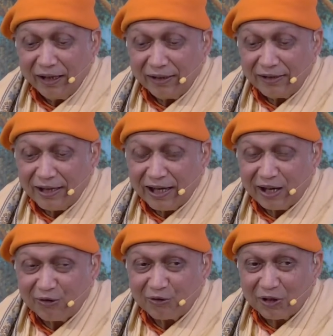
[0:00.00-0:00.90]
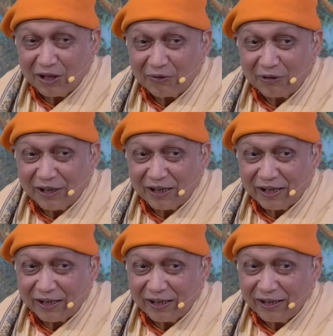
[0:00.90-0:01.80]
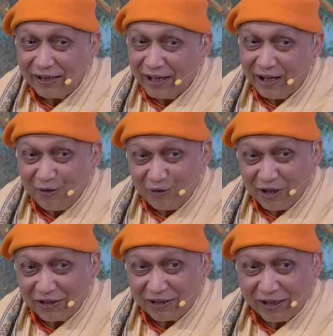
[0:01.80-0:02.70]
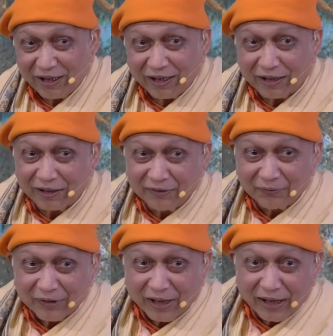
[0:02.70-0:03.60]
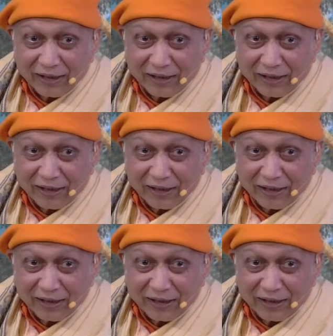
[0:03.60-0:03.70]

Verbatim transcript: He is everywhere, in everything,